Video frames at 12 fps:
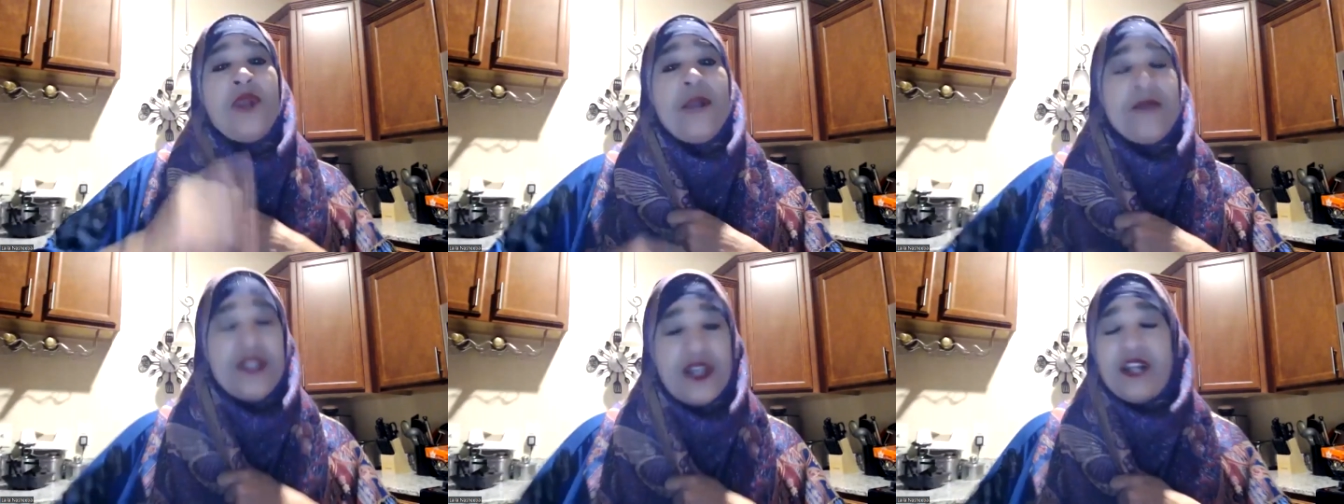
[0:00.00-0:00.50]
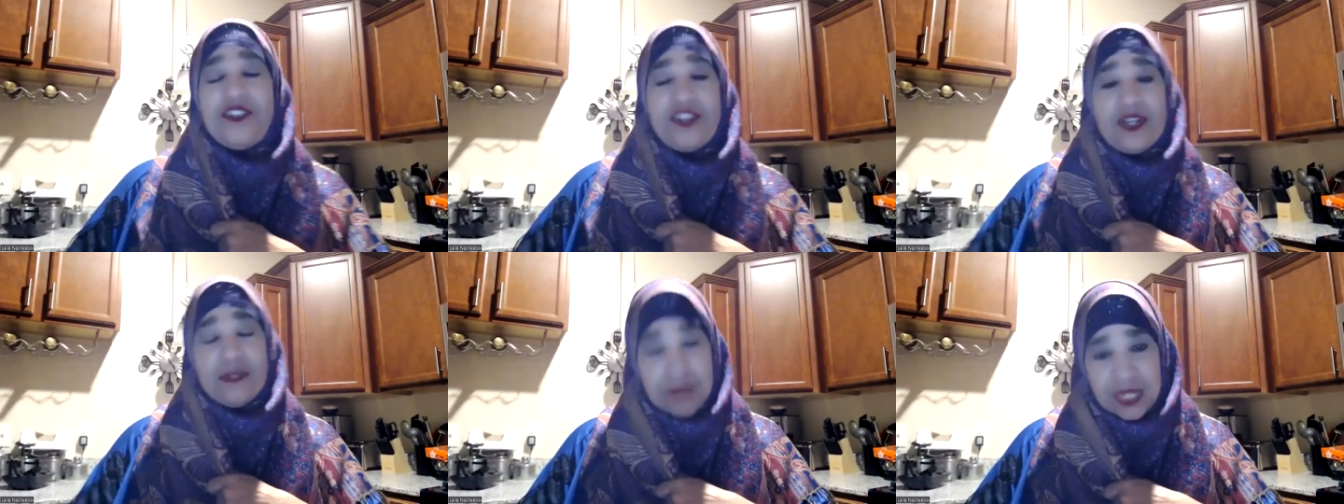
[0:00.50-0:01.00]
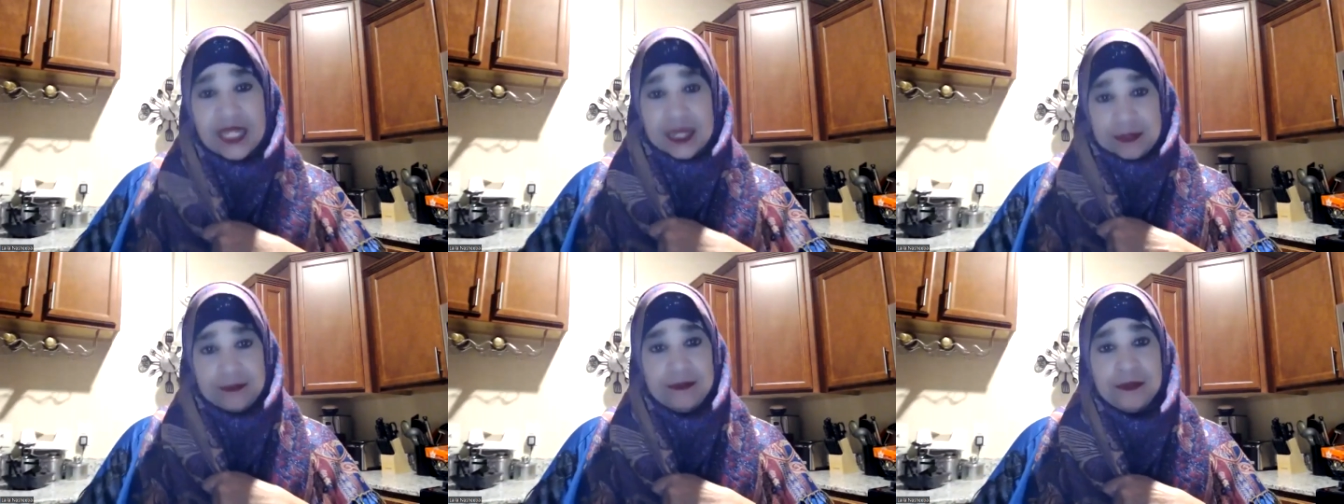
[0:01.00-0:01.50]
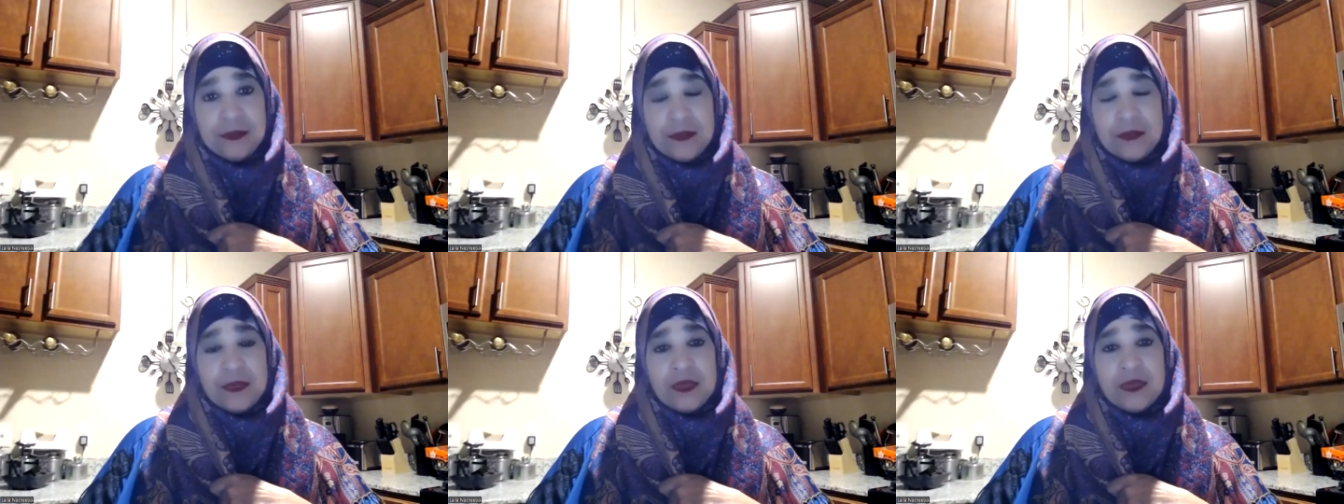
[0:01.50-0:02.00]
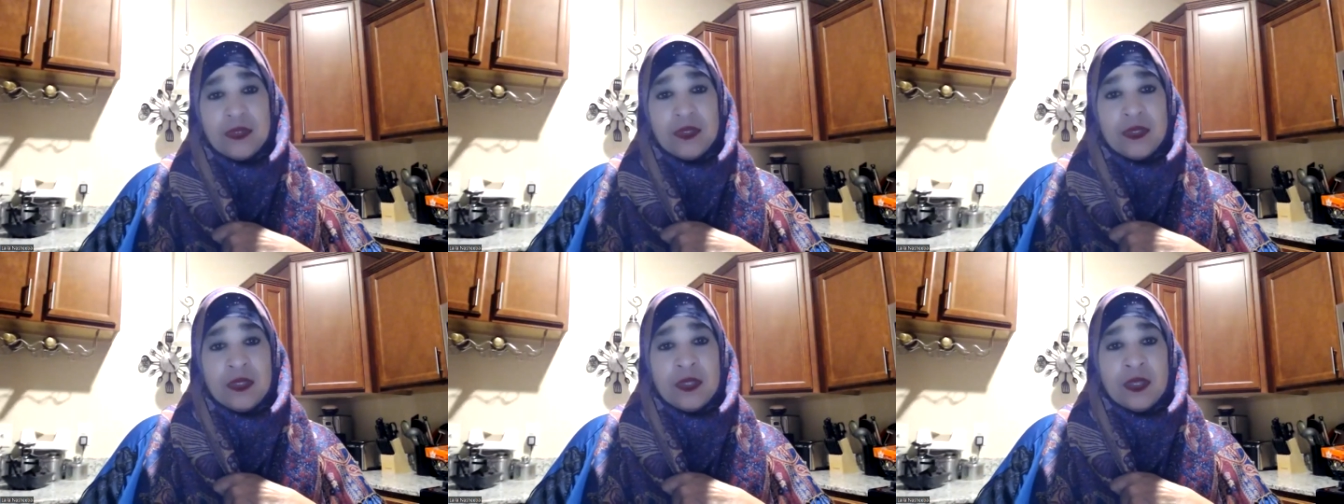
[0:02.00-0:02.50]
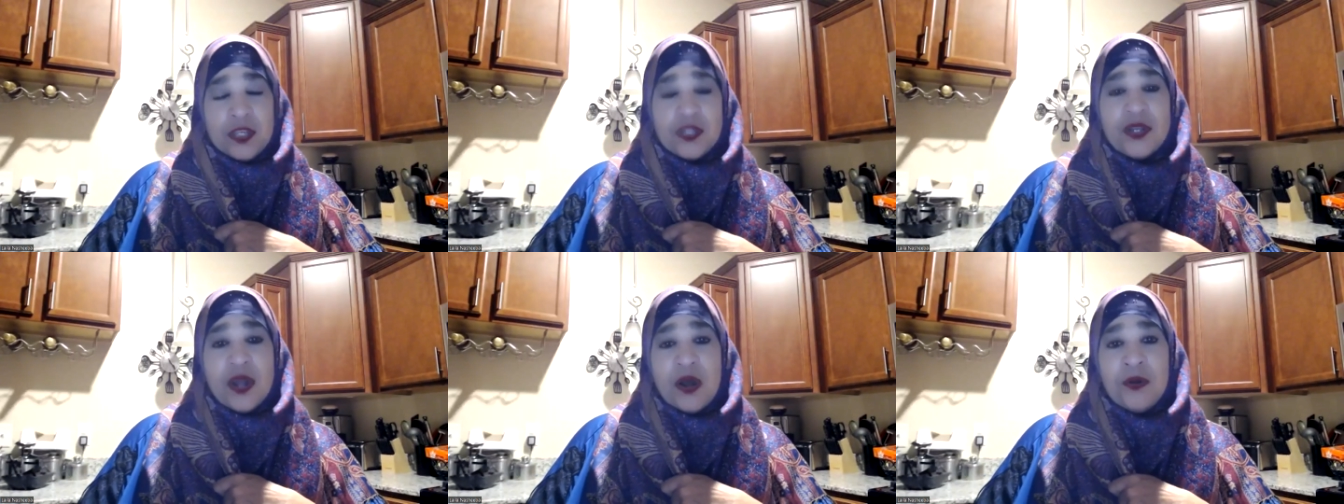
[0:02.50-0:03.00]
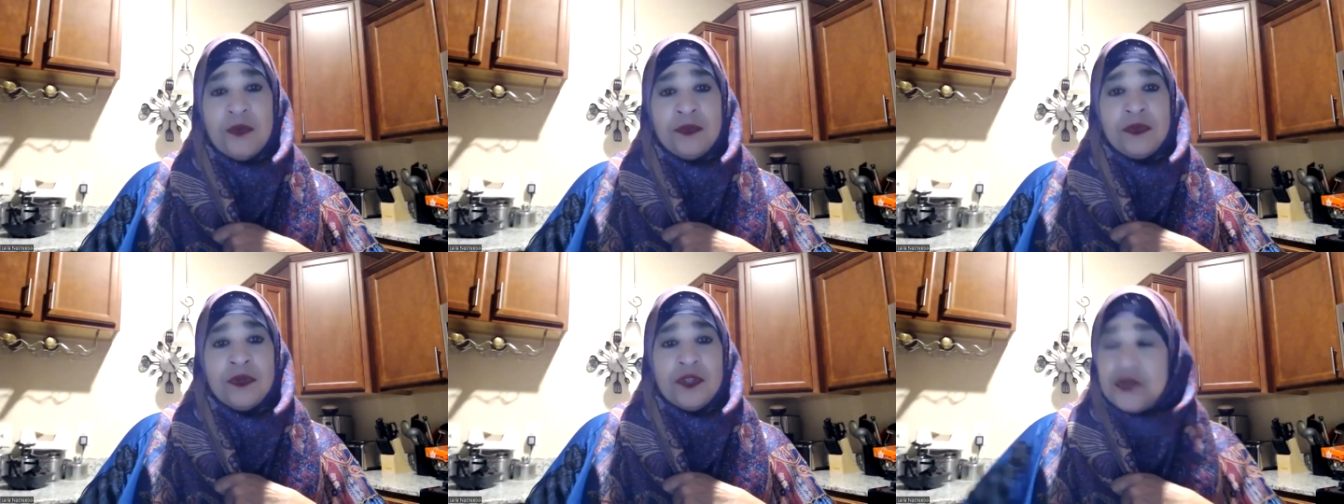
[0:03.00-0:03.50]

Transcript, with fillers: Ramadan to complete it. You know,